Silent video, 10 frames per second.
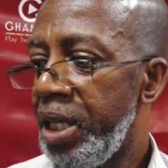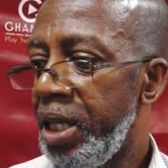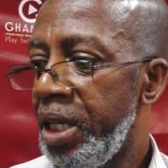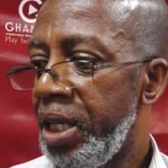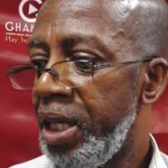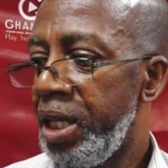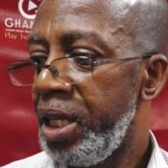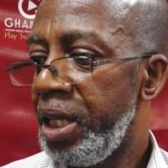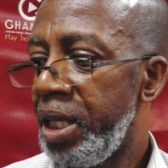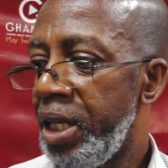
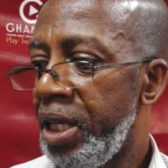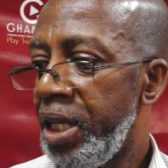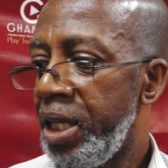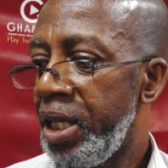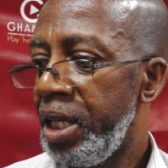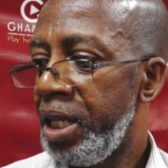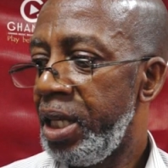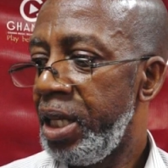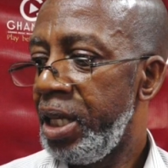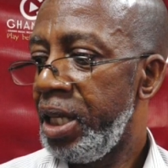
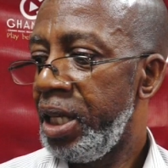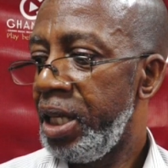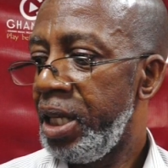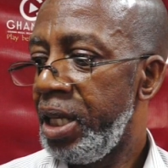Nothing is said.